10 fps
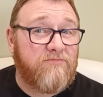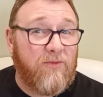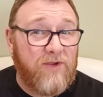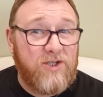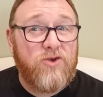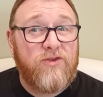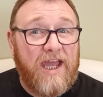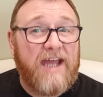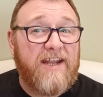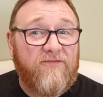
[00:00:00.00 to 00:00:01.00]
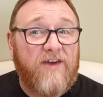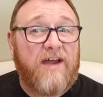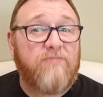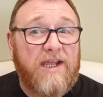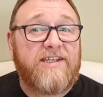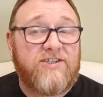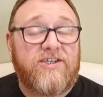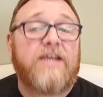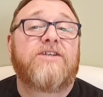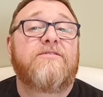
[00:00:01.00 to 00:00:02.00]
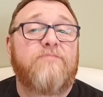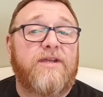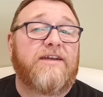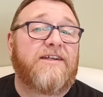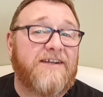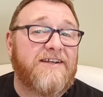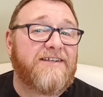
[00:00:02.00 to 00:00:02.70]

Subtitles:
but we knew they had a far better session beer